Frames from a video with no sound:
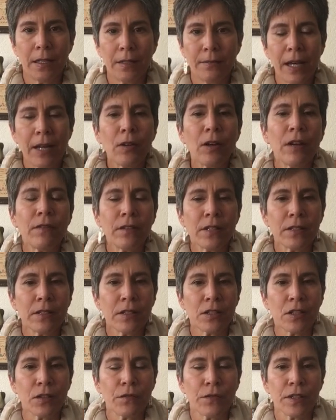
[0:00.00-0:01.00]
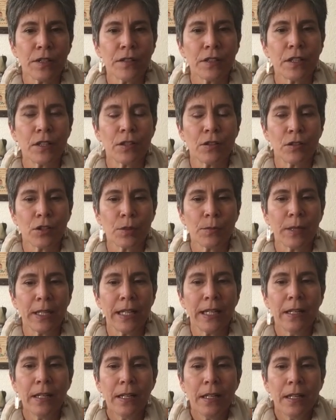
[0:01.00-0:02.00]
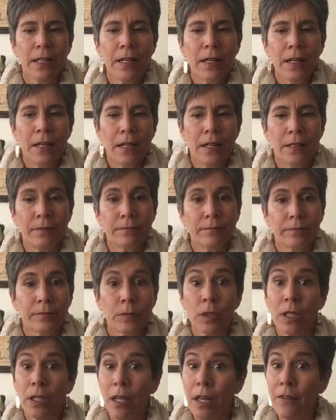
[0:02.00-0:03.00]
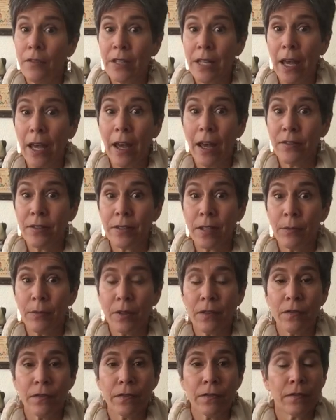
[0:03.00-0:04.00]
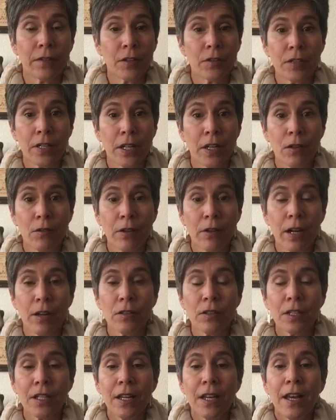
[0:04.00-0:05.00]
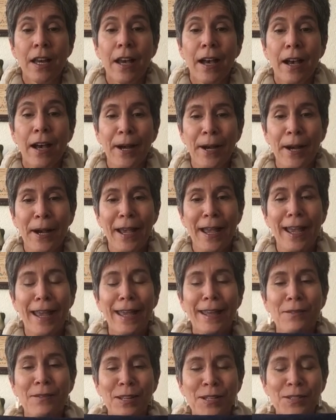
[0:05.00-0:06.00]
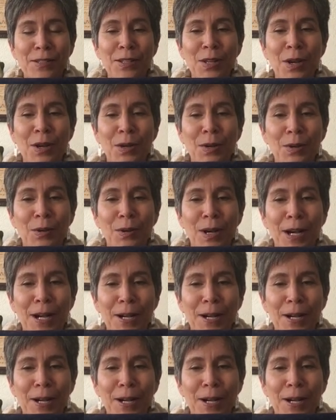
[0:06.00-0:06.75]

don't have any stitching friends here in Germany. Would love to have some if there's any around. Anyway, so